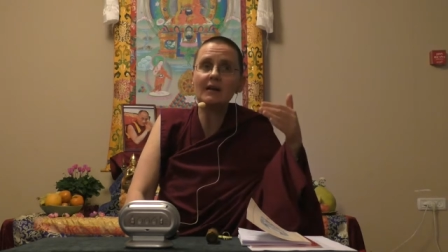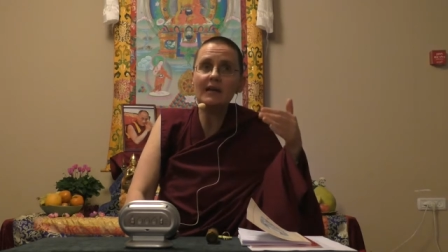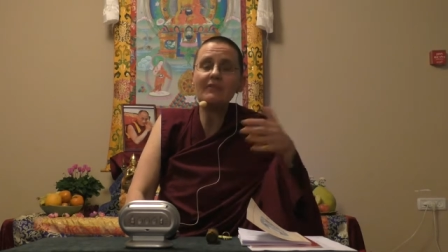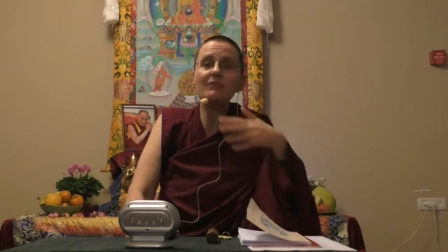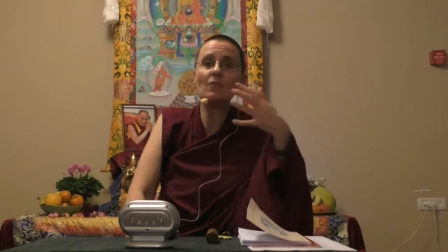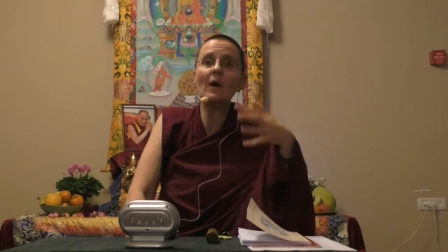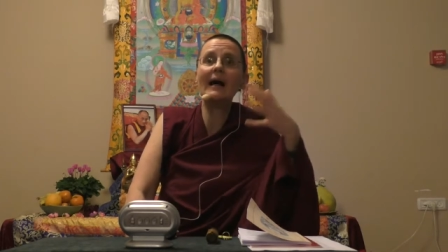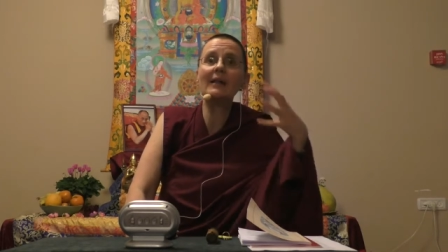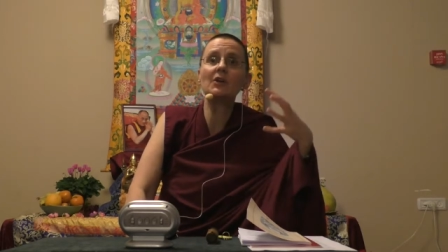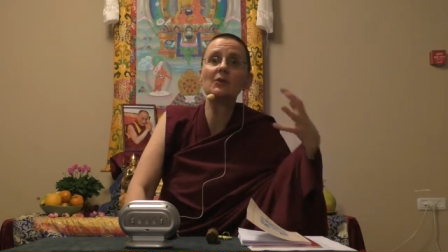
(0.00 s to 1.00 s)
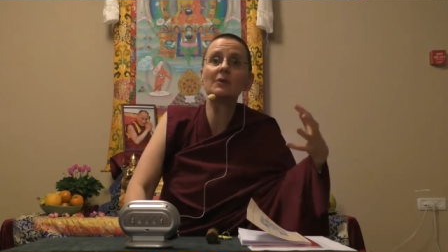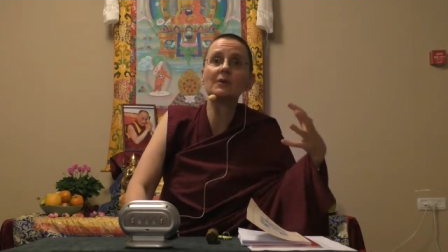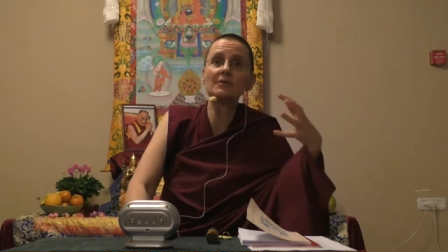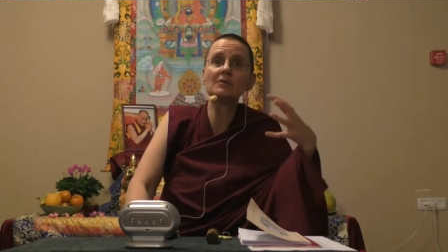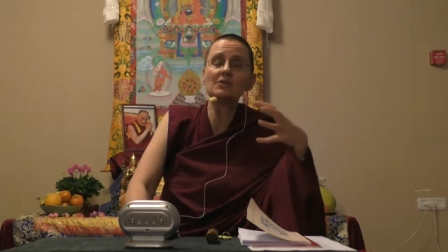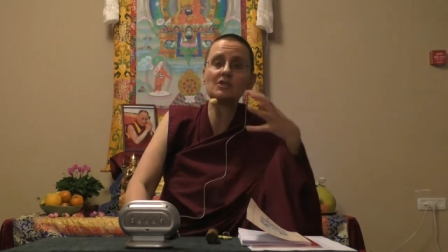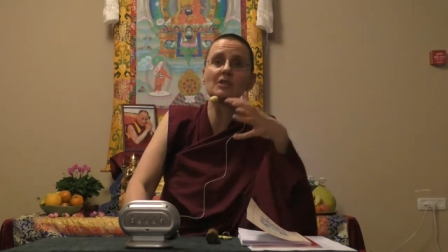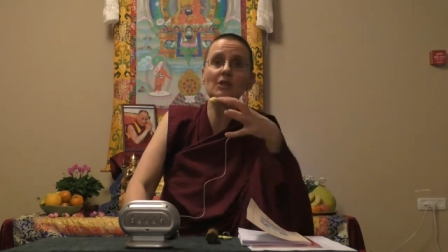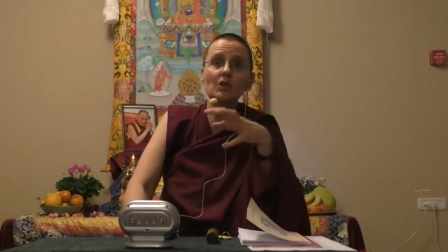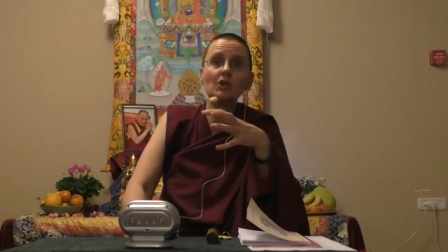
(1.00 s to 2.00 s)
even while you're
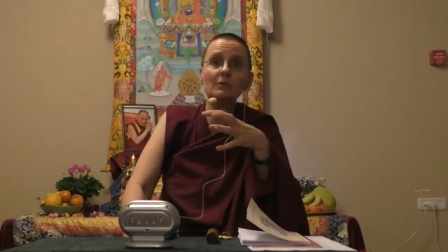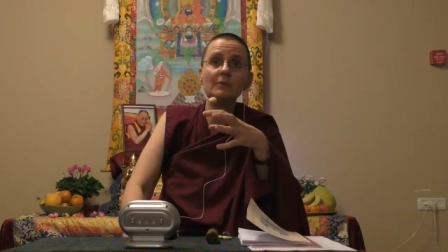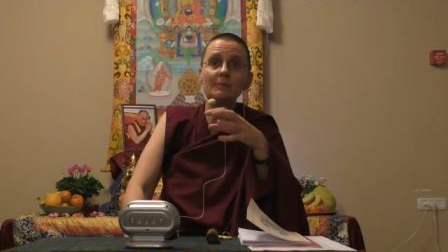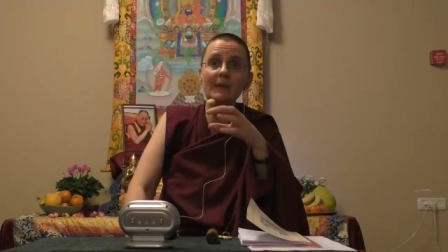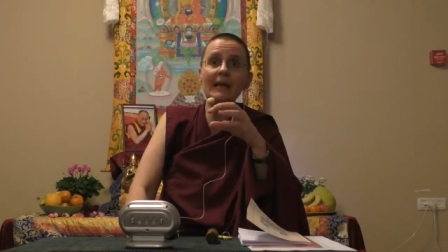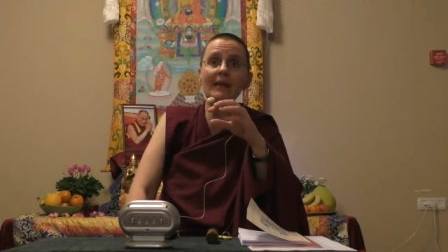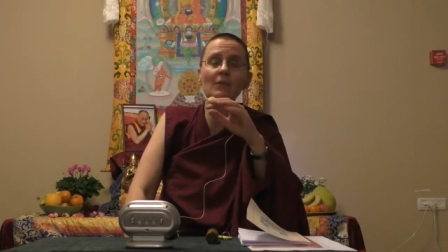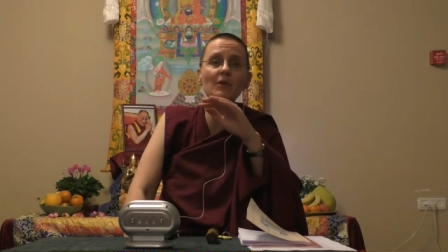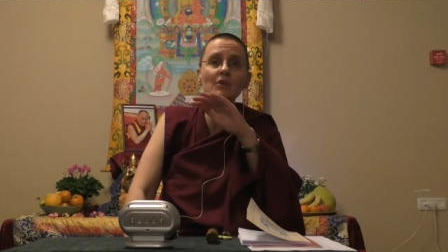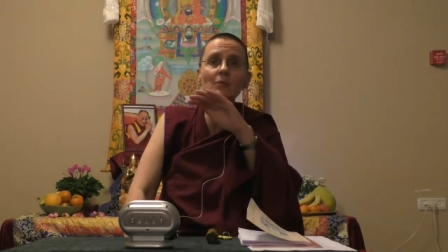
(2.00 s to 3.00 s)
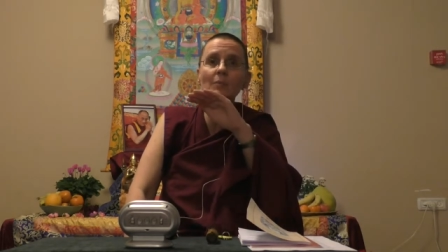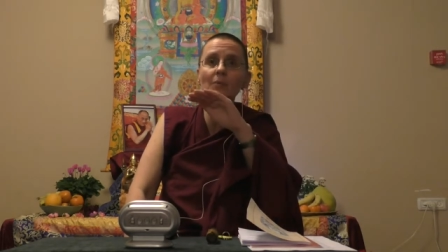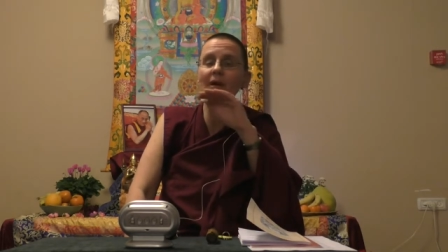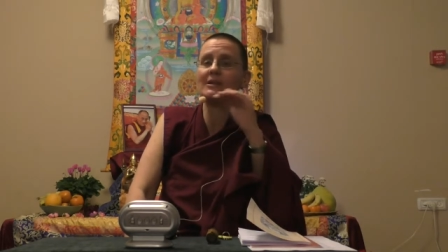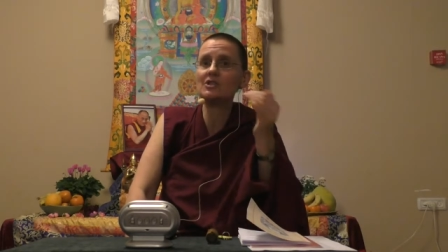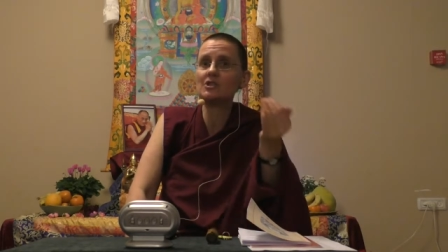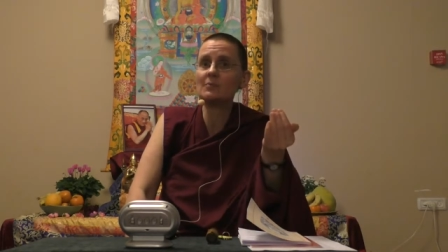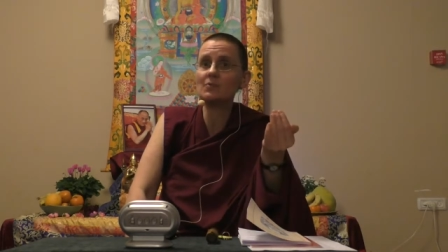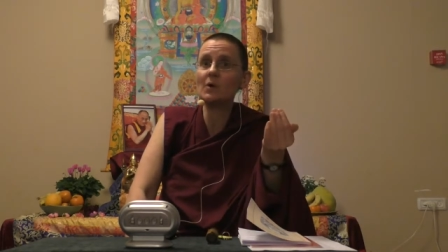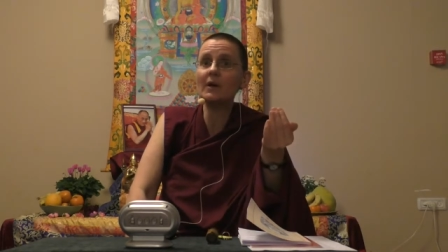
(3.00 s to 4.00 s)
still a human being, when your brain
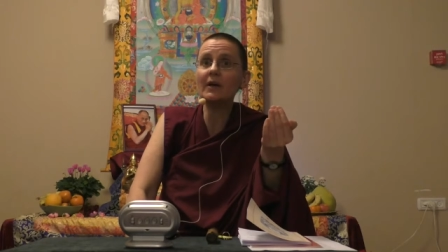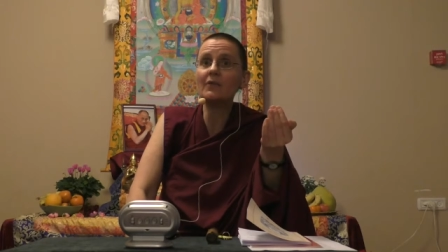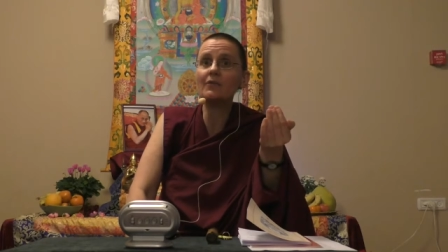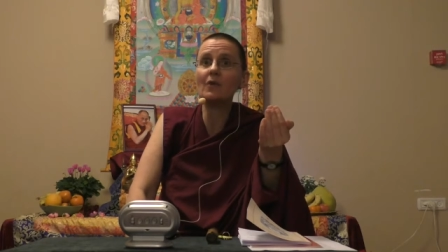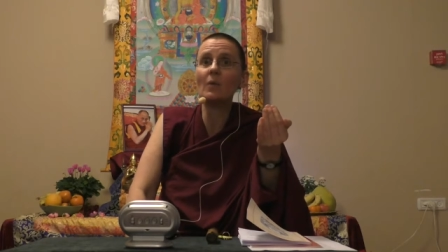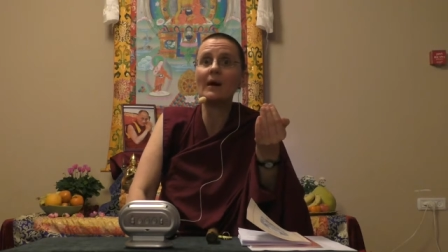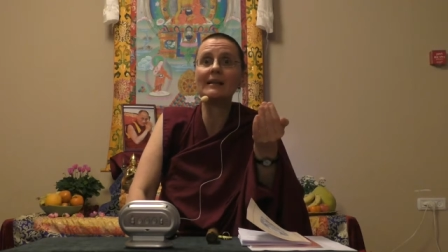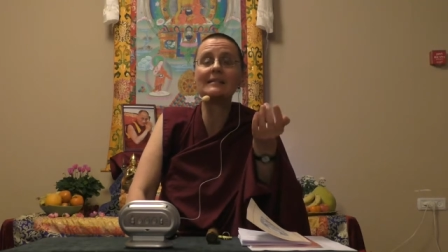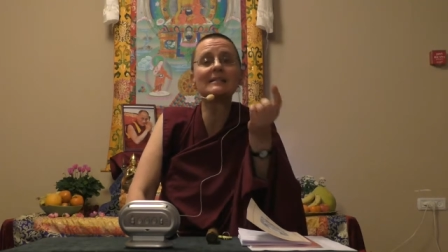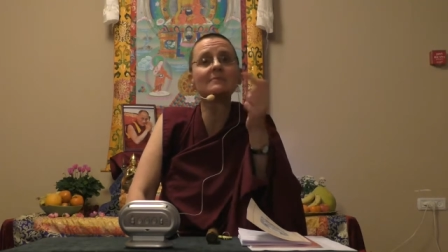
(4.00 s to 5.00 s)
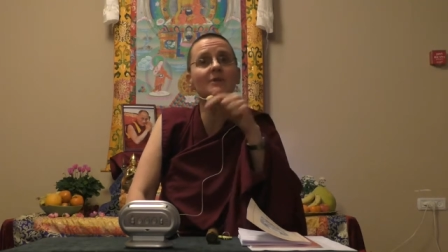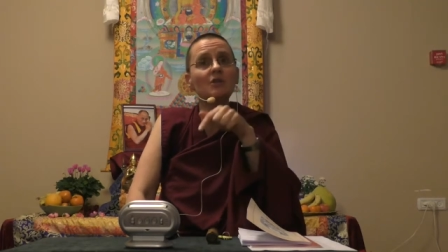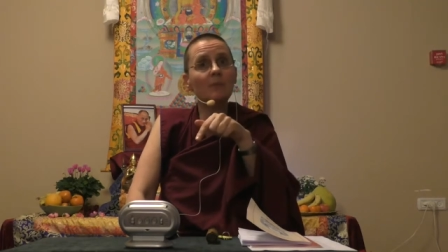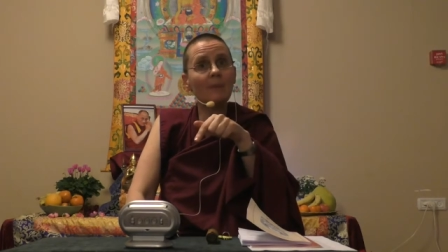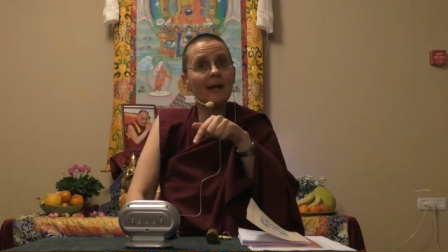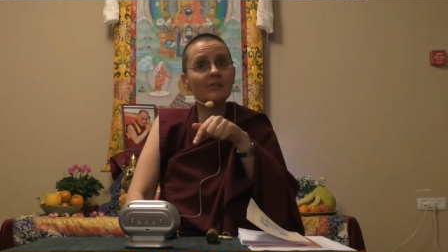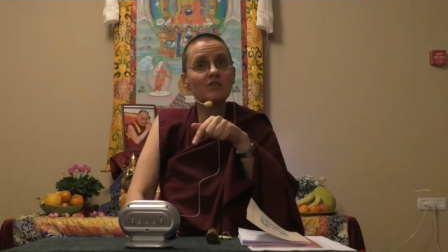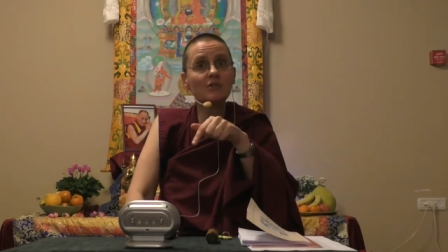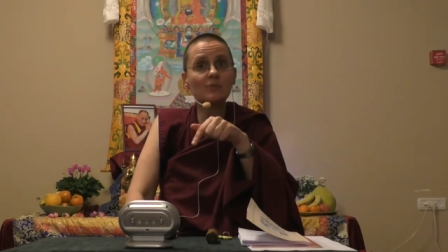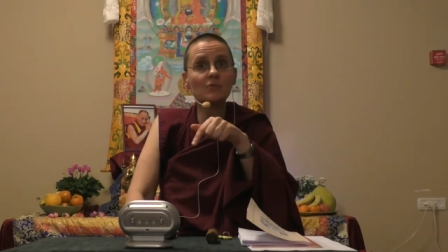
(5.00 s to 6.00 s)
stops working for a while, it doesn't mean your mind
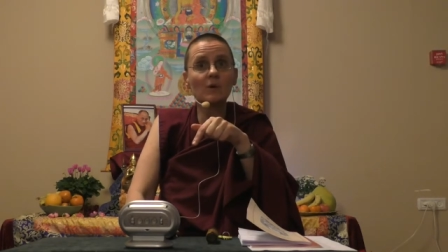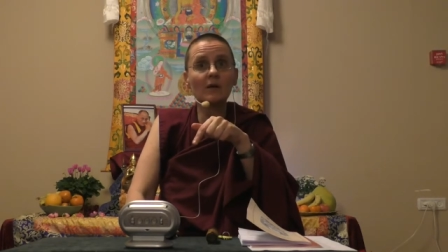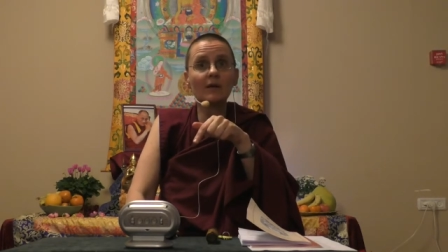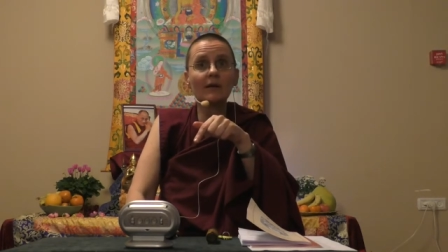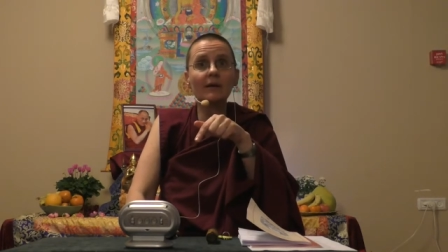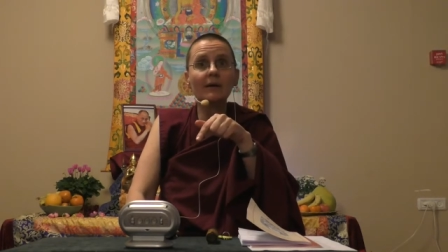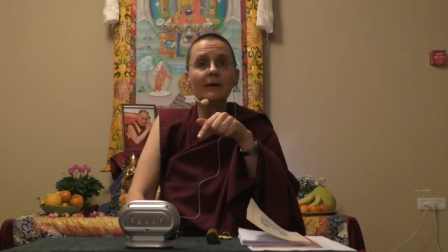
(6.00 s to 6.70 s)
stops working.